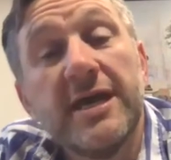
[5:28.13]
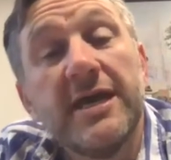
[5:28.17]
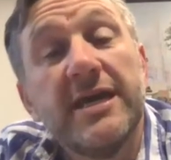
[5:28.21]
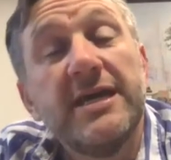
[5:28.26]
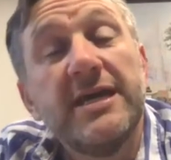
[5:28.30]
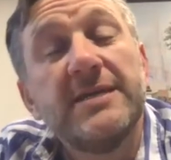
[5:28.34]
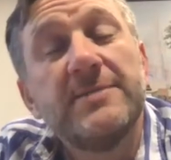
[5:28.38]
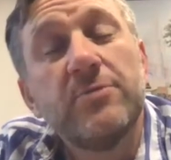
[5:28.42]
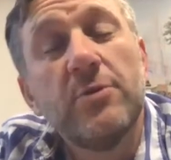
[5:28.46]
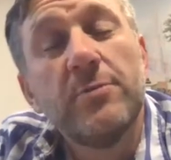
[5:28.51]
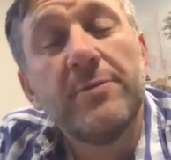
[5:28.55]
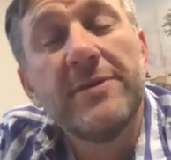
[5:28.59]

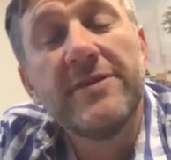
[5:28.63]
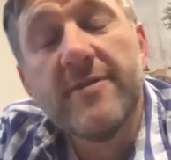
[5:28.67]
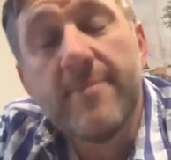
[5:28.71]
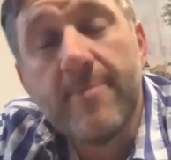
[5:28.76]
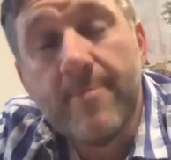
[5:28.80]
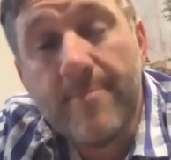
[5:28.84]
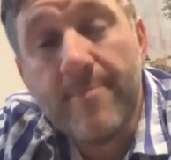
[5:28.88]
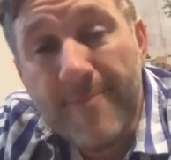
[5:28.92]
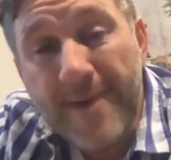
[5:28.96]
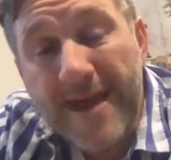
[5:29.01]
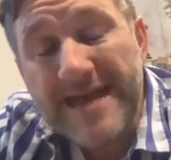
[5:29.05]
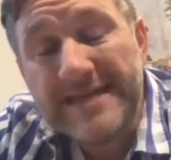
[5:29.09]
is probably the
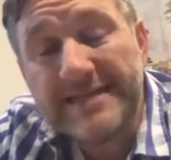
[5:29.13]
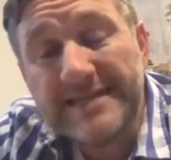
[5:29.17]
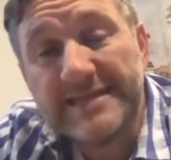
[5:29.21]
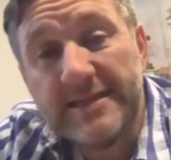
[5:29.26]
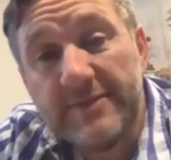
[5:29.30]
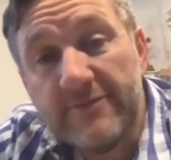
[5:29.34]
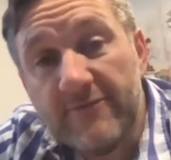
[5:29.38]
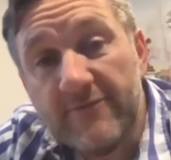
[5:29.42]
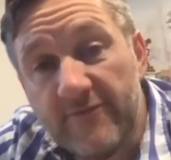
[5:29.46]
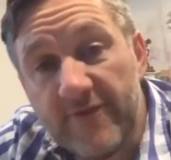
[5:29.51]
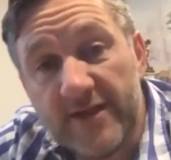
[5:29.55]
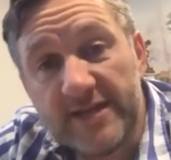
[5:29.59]
best
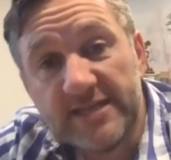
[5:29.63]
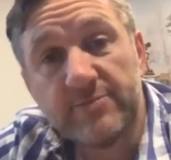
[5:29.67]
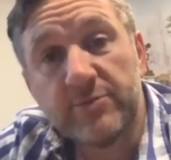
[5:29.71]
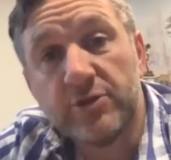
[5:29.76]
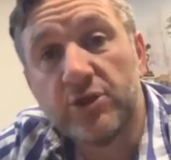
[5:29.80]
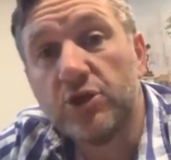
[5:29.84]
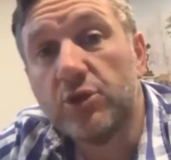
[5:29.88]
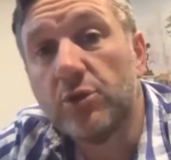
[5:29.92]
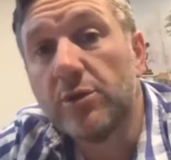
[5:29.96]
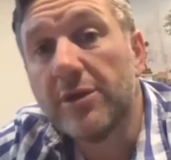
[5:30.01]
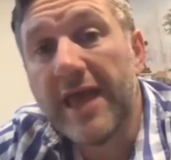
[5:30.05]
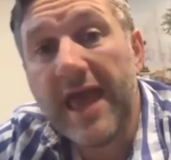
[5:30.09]
investment
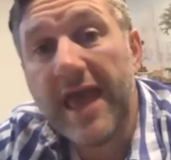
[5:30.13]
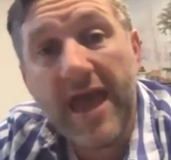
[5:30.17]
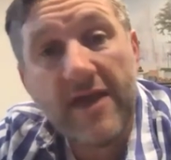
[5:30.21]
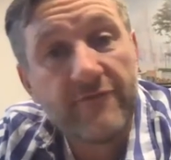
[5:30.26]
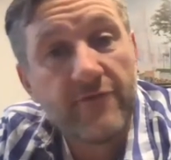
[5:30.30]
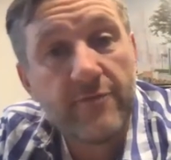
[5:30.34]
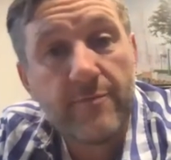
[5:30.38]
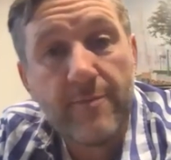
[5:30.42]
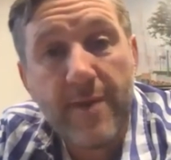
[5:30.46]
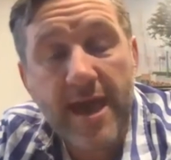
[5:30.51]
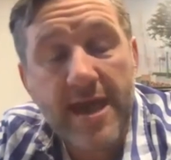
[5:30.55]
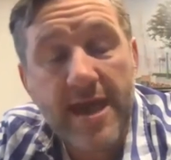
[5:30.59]
you'll ever
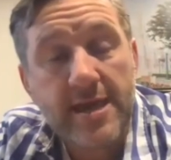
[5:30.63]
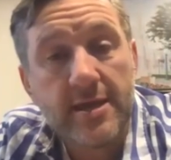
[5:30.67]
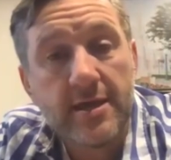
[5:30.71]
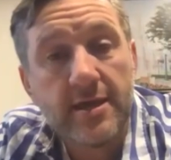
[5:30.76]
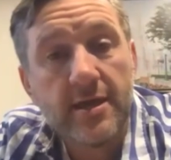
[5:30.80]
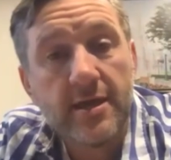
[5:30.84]
make.